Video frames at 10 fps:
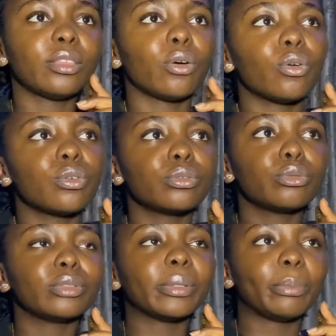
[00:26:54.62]
The
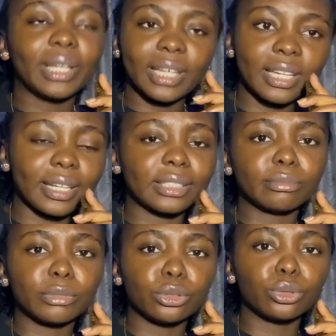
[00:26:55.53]
whole, the beginning and
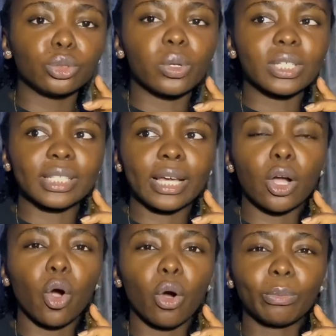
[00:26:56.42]
the middle was like
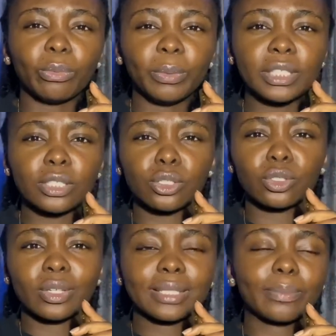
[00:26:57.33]
upbeat
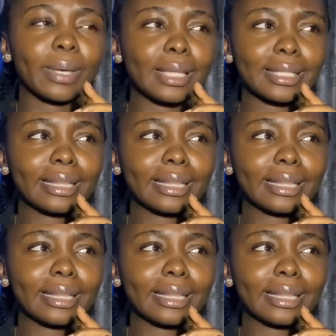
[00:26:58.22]
suspense,